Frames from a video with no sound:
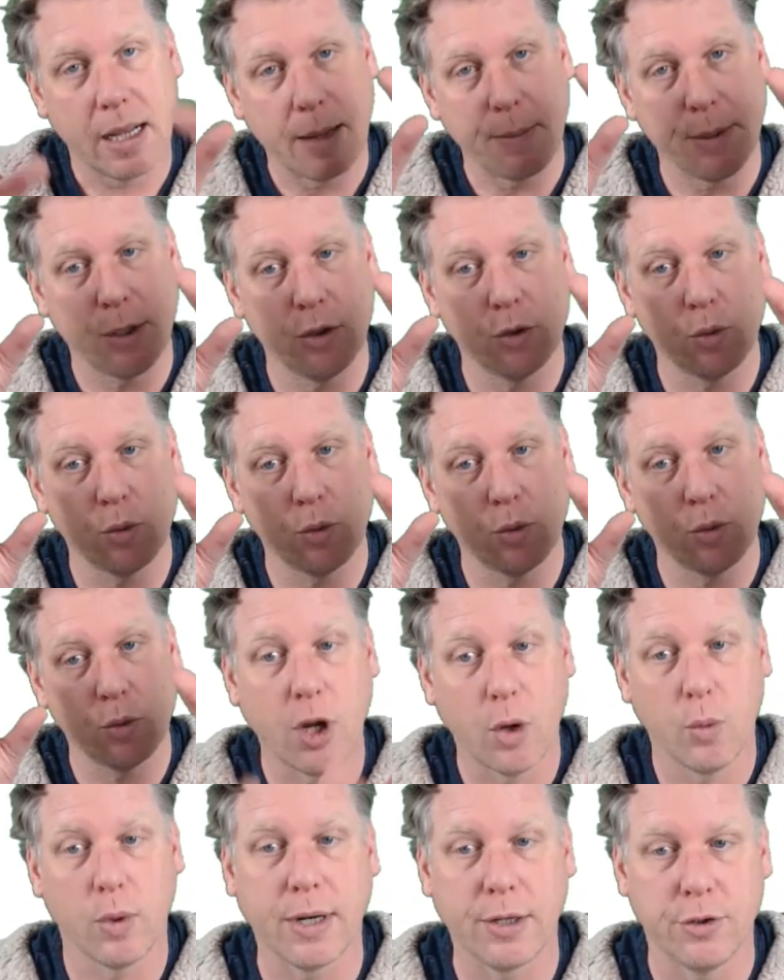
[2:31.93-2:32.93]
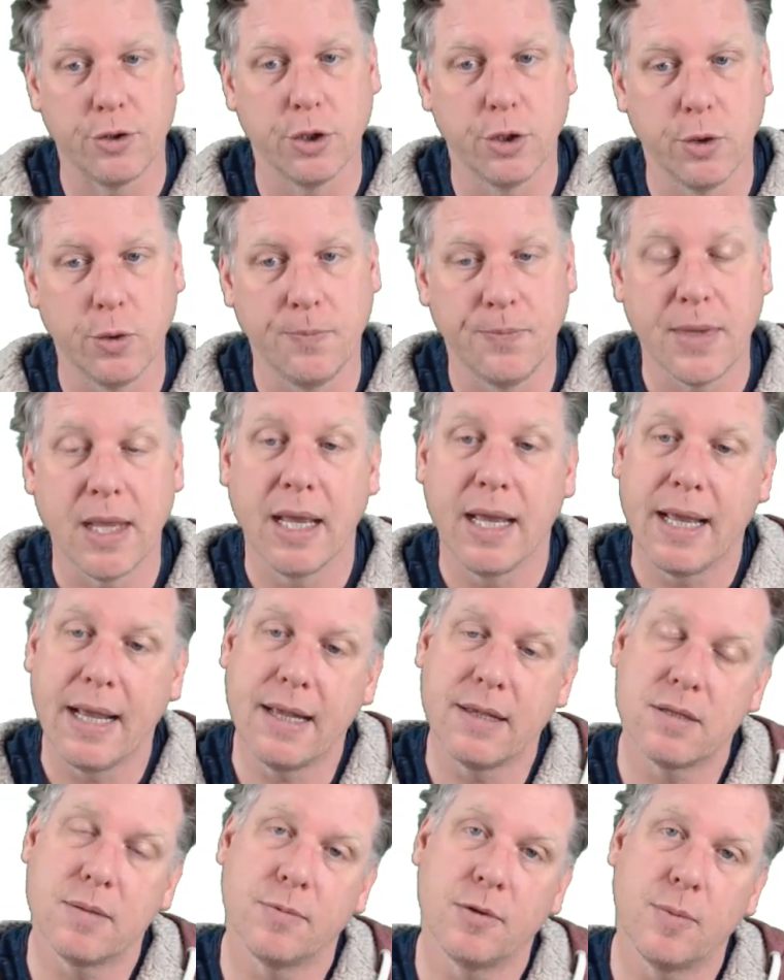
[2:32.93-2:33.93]
Because what I don't want to do
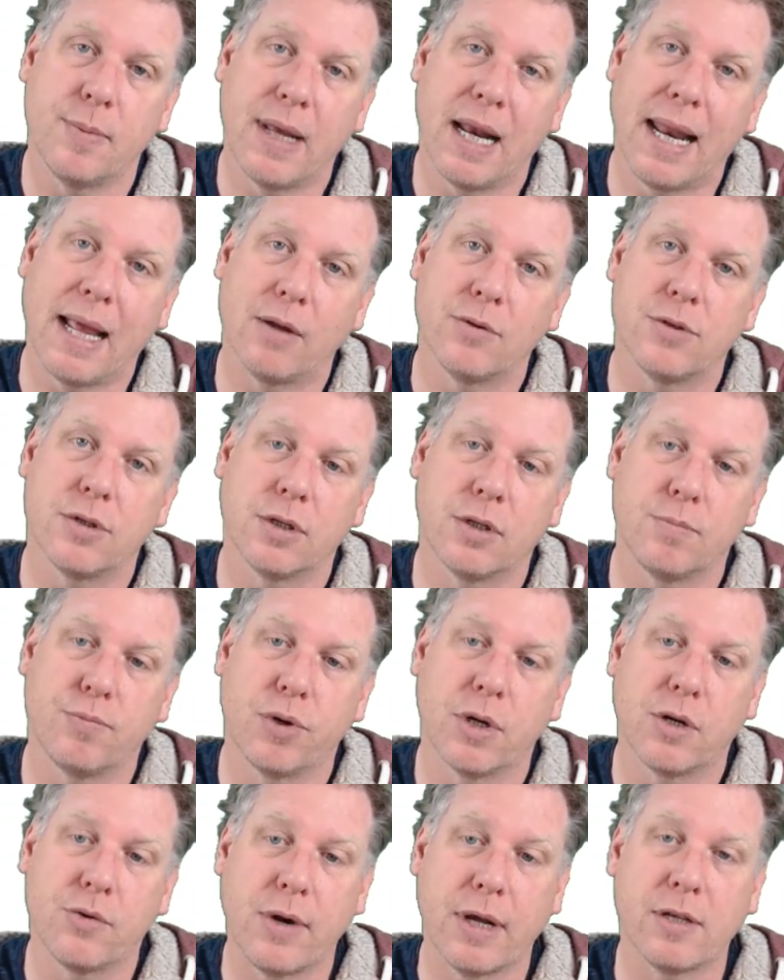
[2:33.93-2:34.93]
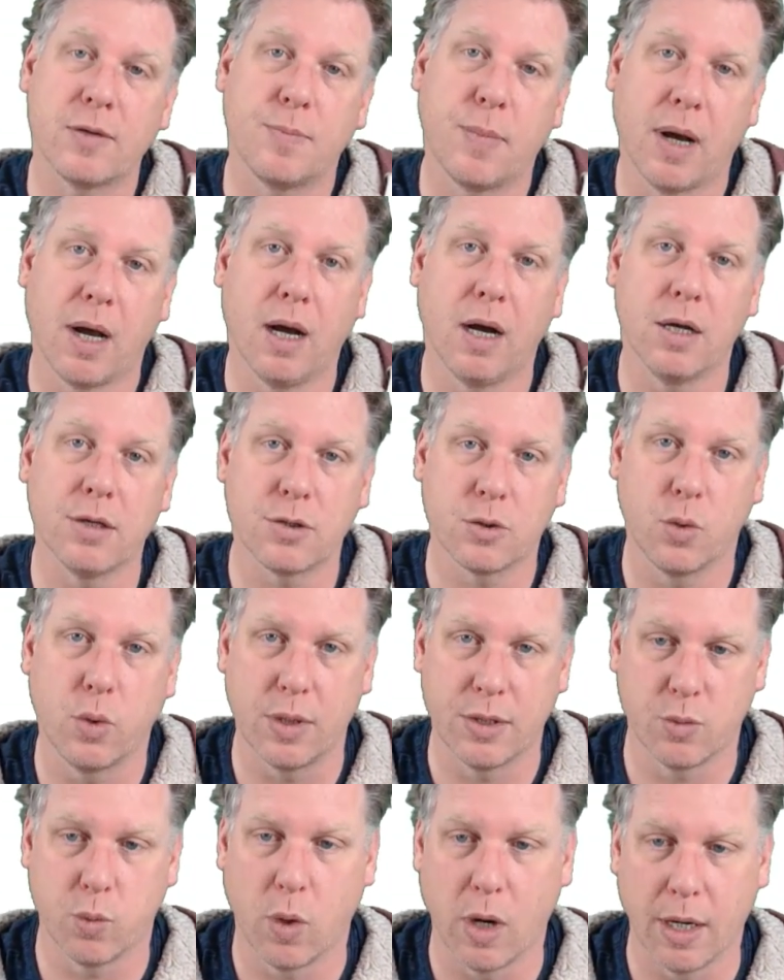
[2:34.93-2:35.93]
is them to be allowed to progress past
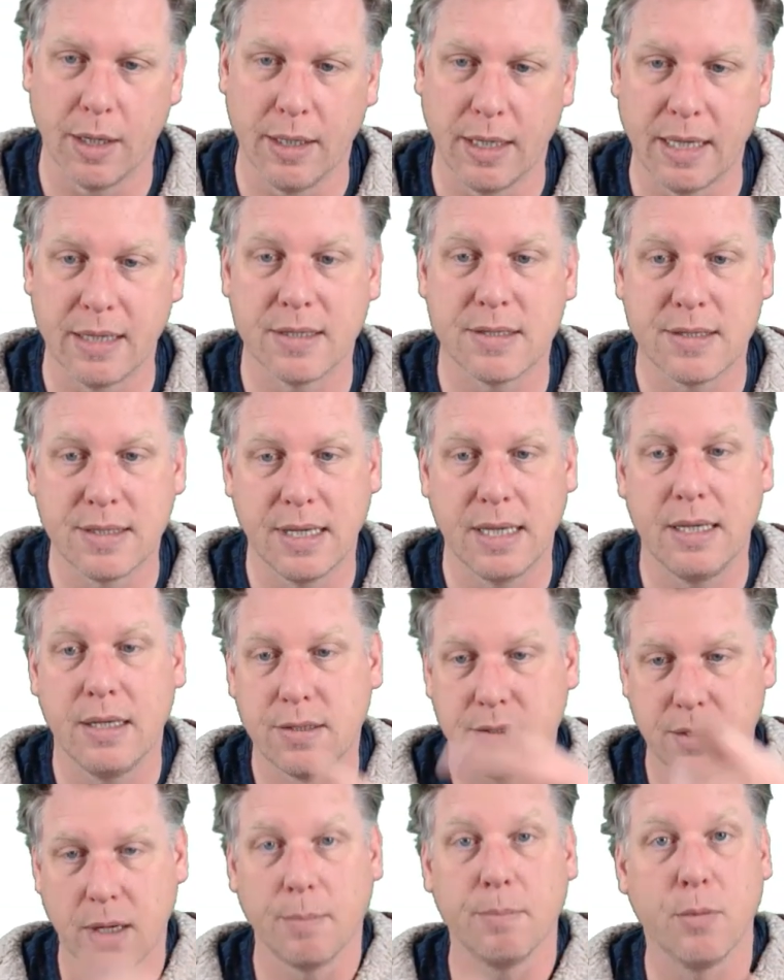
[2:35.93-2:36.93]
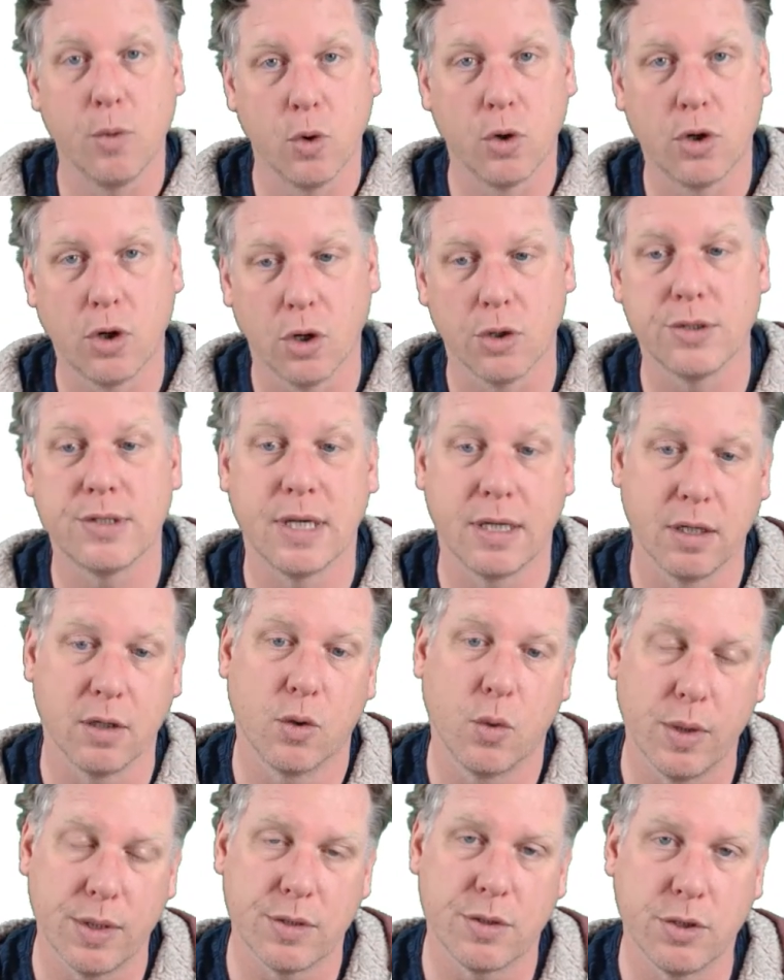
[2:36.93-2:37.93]
quiz 1 and see some more content in
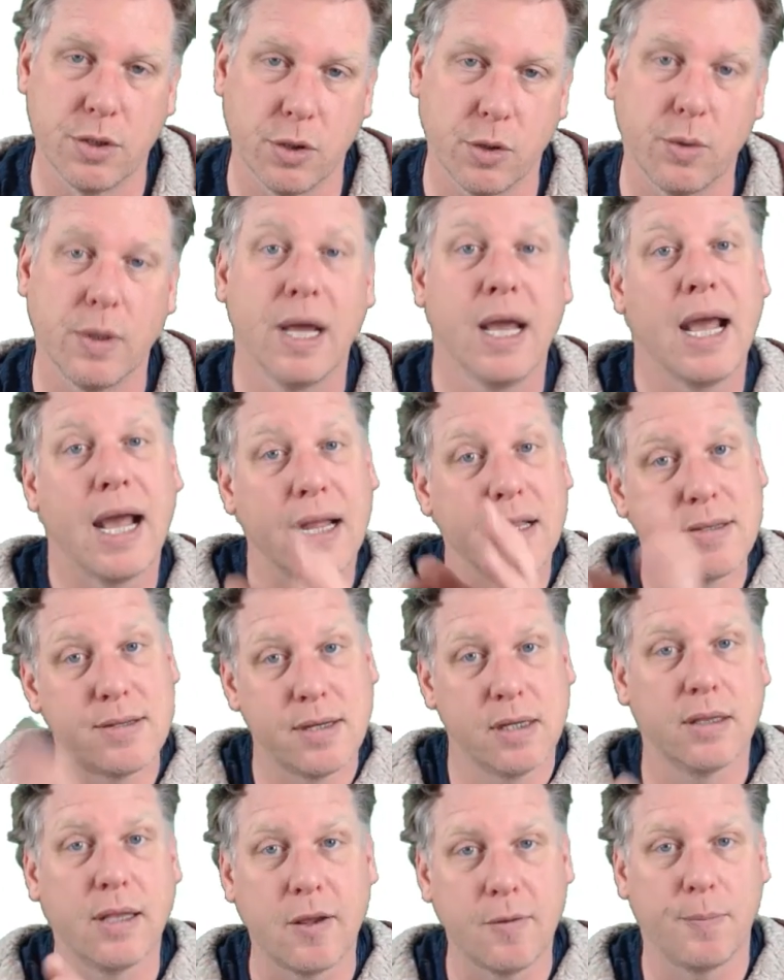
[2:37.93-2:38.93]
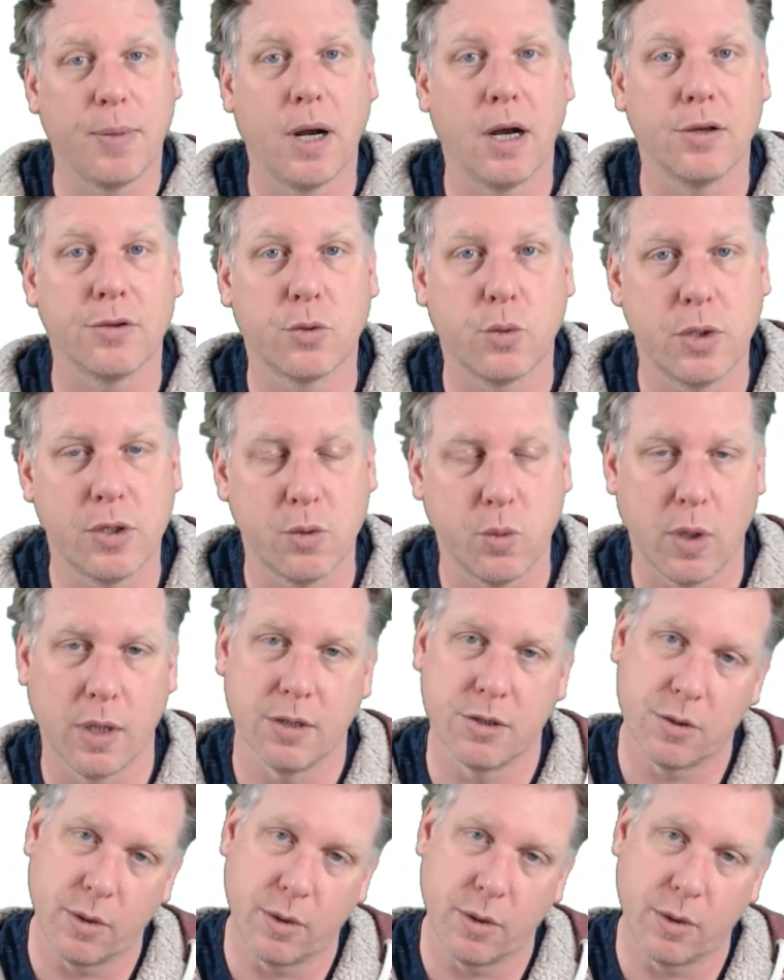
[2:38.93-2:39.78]
quiz 2 until they pass quiz 1.